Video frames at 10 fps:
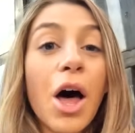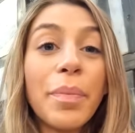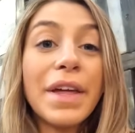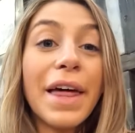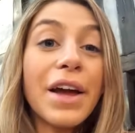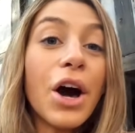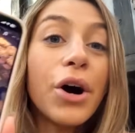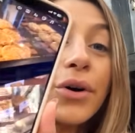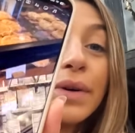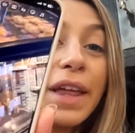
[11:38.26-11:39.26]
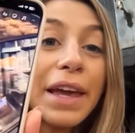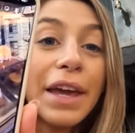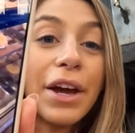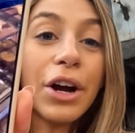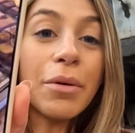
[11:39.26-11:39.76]
I'll be like, oh, like
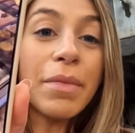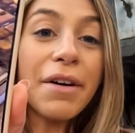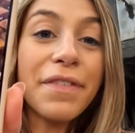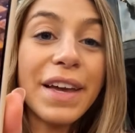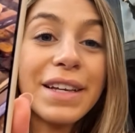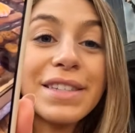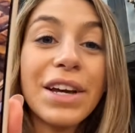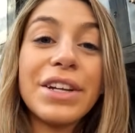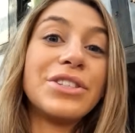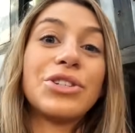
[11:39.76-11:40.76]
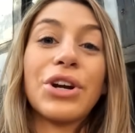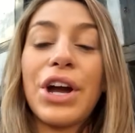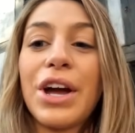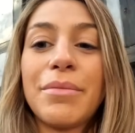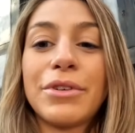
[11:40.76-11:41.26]
here are muffins on
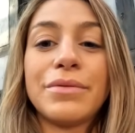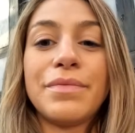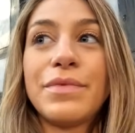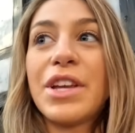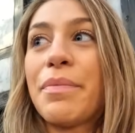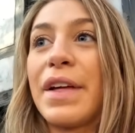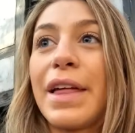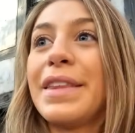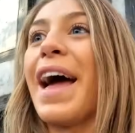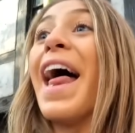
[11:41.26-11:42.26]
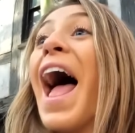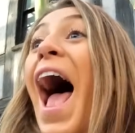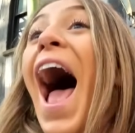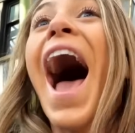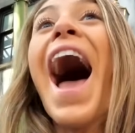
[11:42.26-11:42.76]
Instagram or something like that.
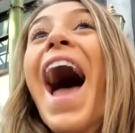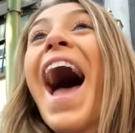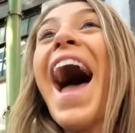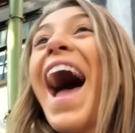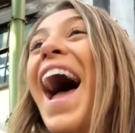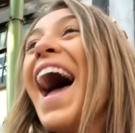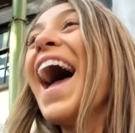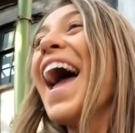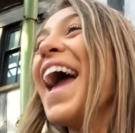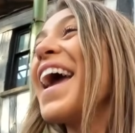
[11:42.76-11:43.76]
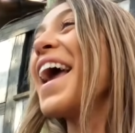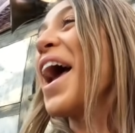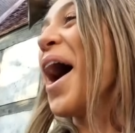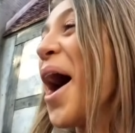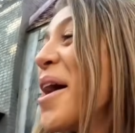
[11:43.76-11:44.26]
Hi!
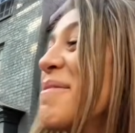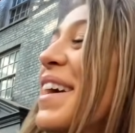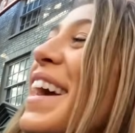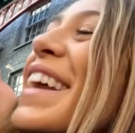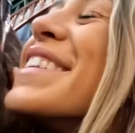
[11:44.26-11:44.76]
Oh my God,